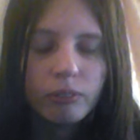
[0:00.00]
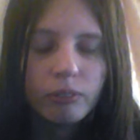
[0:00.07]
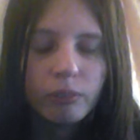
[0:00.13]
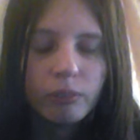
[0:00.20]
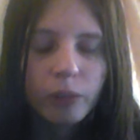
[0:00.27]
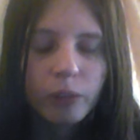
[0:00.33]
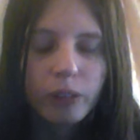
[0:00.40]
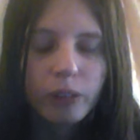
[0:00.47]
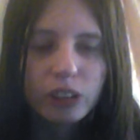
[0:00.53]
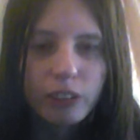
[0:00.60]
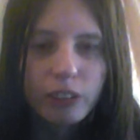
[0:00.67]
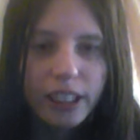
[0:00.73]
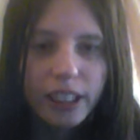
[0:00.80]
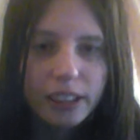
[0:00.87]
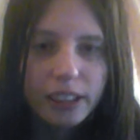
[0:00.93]
What I was
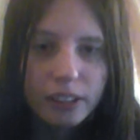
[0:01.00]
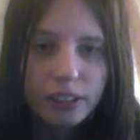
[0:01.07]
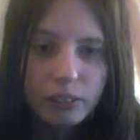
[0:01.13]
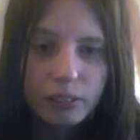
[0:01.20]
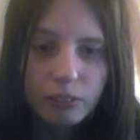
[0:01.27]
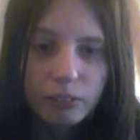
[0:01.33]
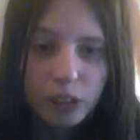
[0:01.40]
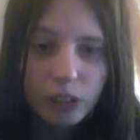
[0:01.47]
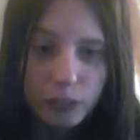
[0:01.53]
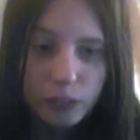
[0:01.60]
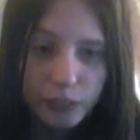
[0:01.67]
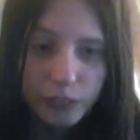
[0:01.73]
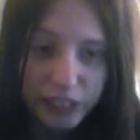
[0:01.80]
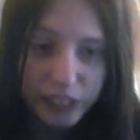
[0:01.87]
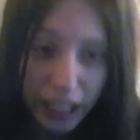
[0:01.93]
trying to
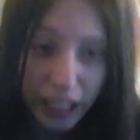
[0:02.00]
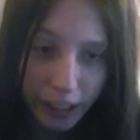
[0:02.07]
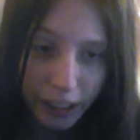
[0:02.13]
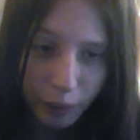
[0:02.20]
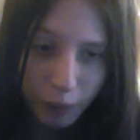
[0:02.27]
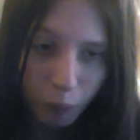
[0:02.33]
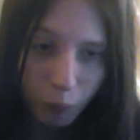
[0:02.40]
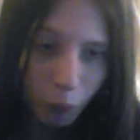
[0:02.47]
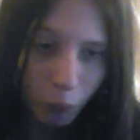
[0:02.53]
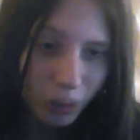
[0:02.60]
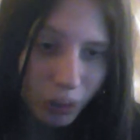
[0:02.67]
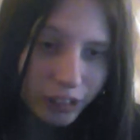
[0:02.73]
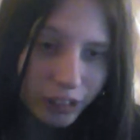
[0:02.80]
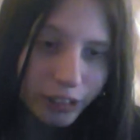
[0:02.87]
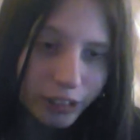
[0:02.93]
say
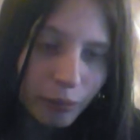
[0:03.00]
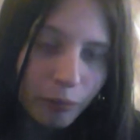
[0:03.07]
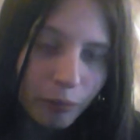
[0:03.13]
was,